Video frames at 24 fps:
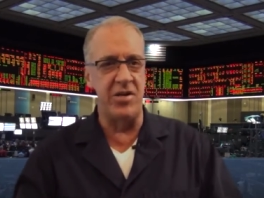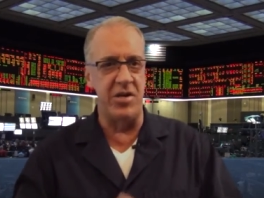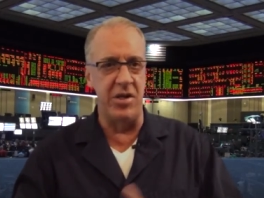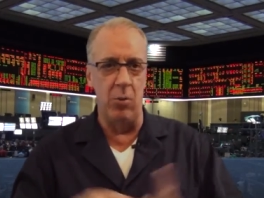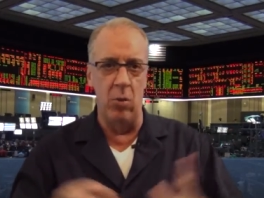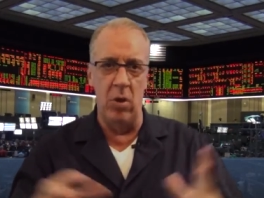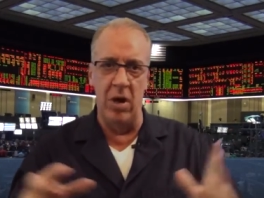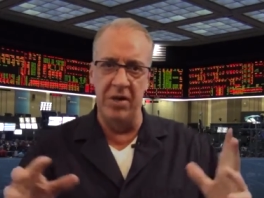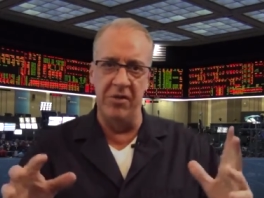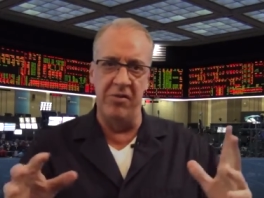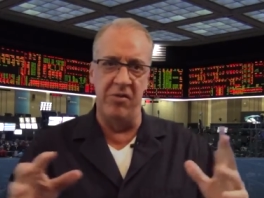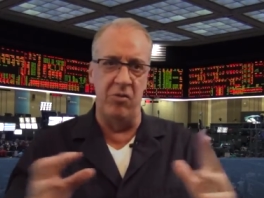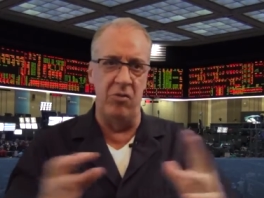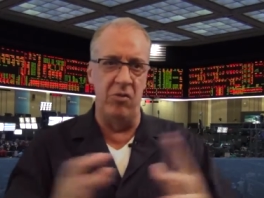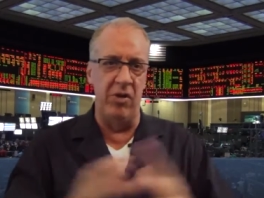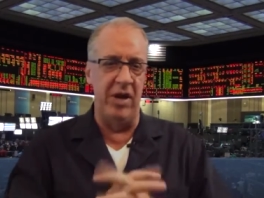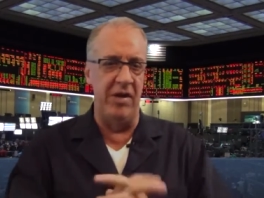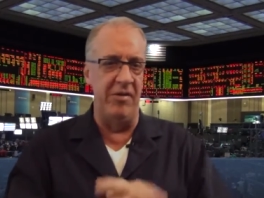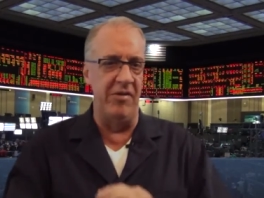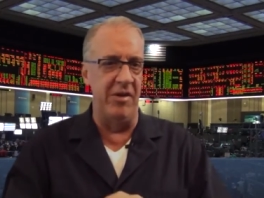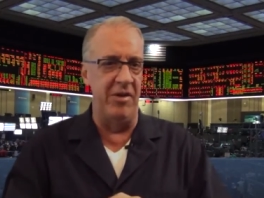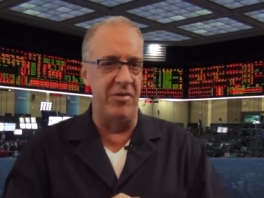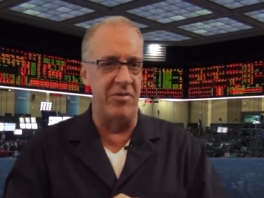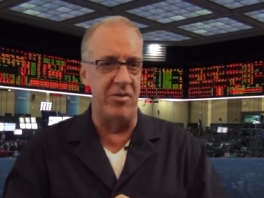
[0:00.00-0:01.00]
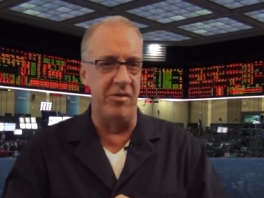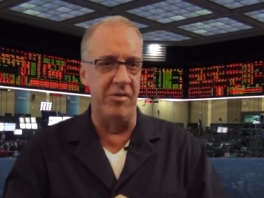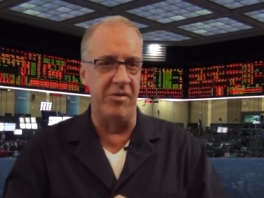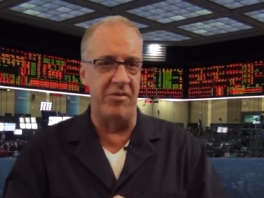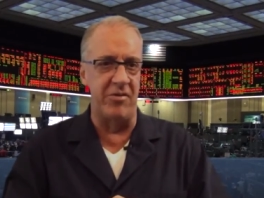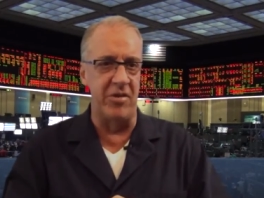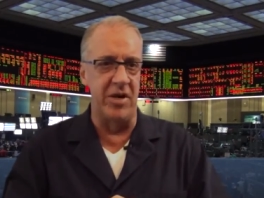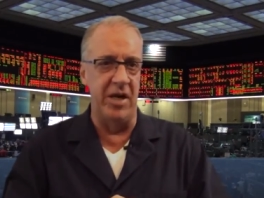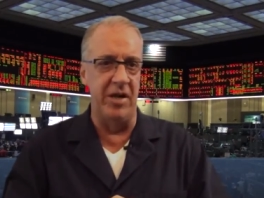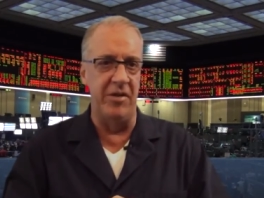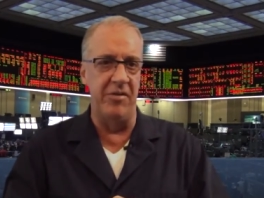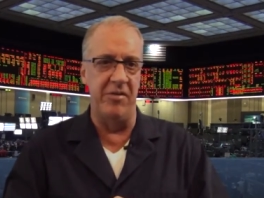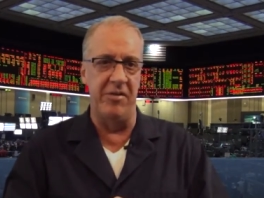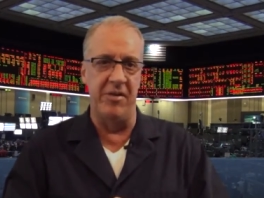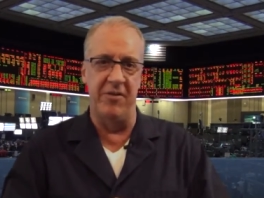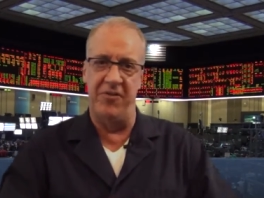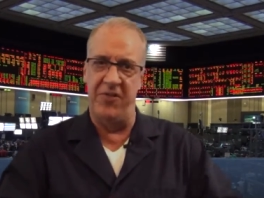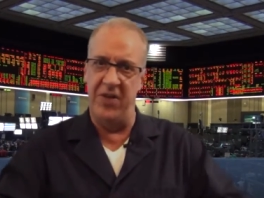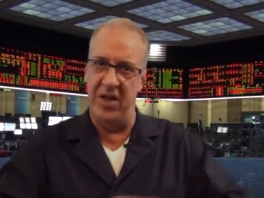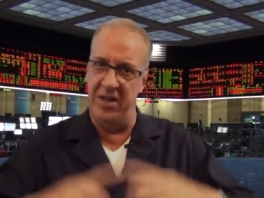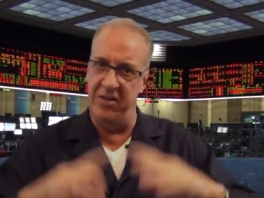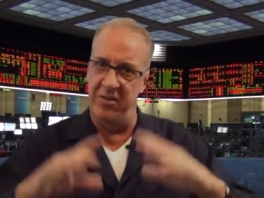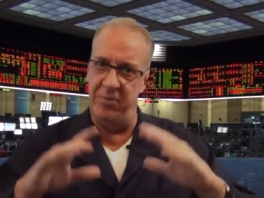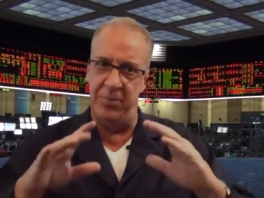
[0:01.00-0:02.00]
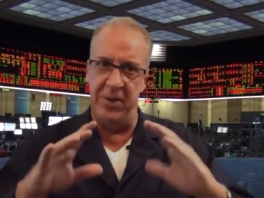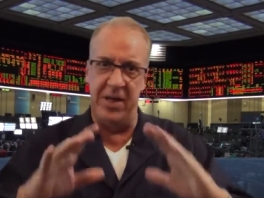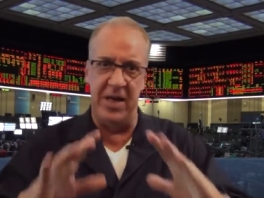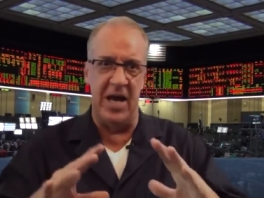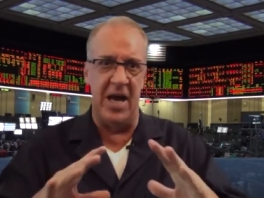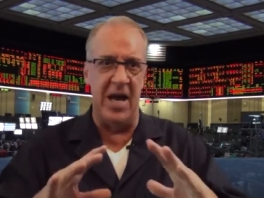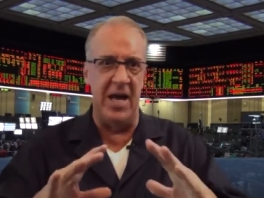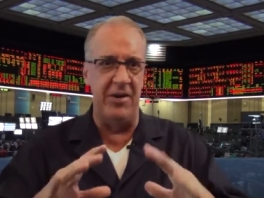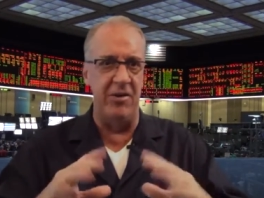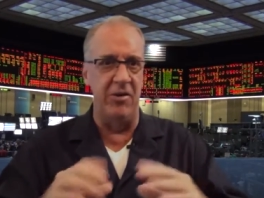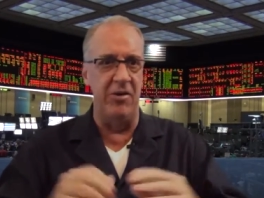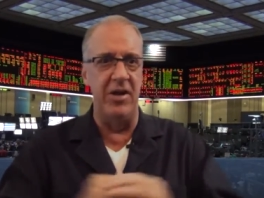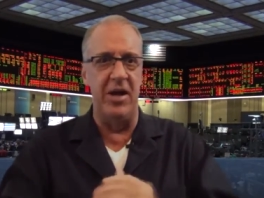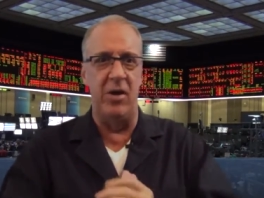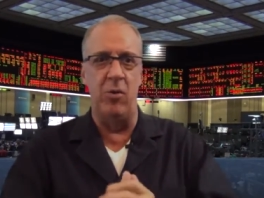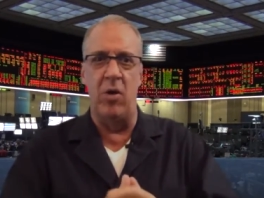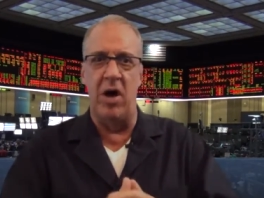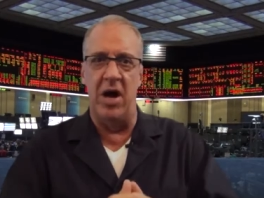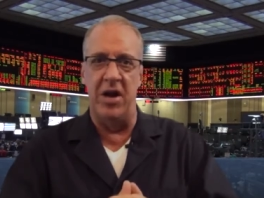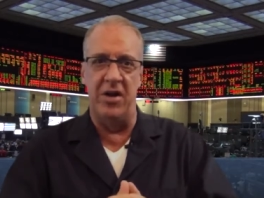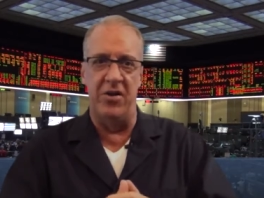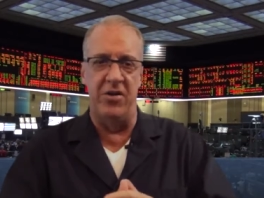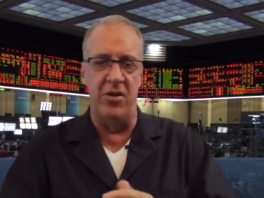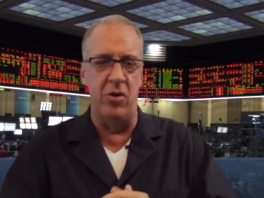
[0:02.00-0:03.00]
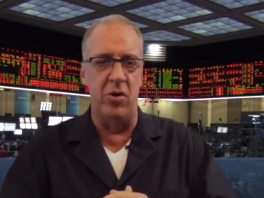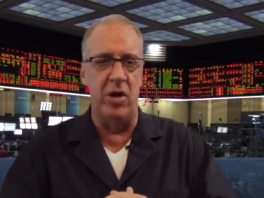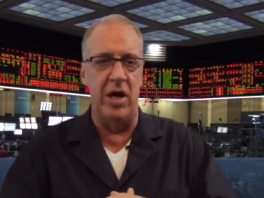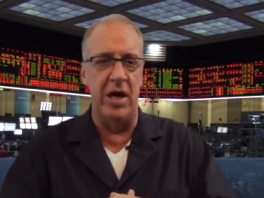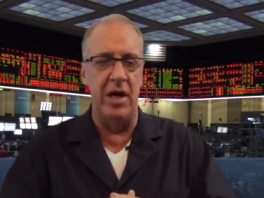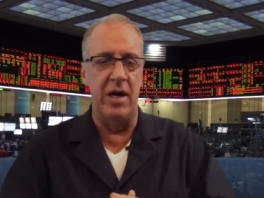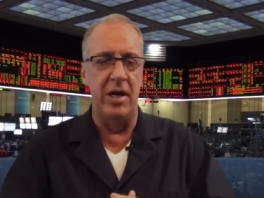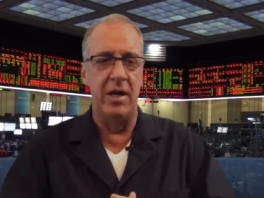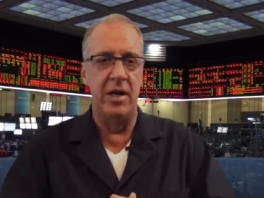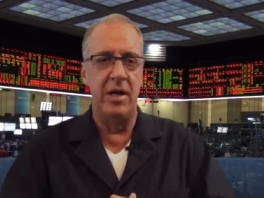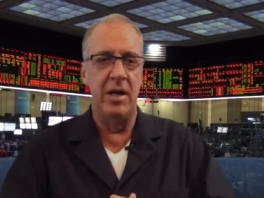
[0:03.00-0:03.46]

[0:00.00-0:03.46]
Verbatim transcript: She wants to raise interest rates. The Fed's behind her. They want to do it.